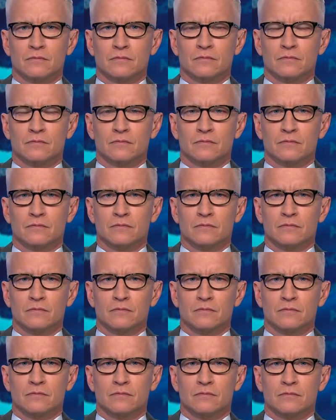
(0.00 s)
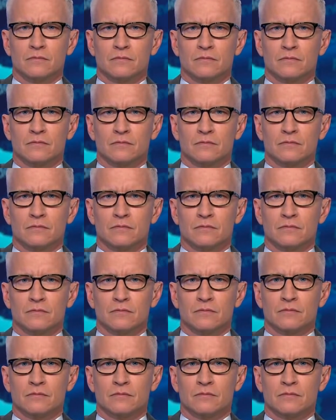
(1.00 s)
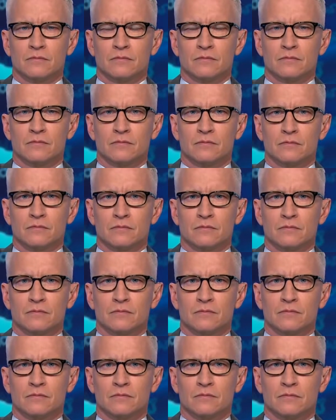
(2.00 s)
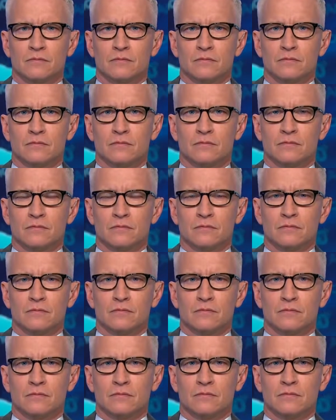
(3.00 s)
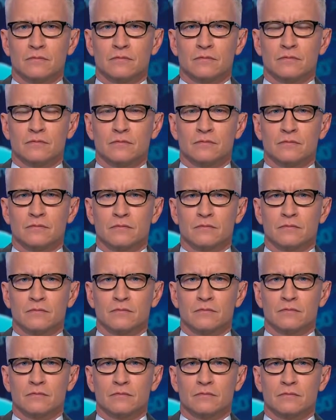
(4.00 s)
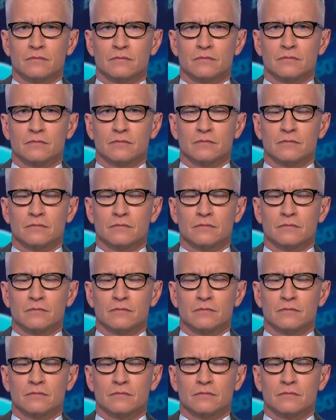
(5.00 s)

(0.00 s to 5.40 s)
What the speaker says: This person isn't speaking.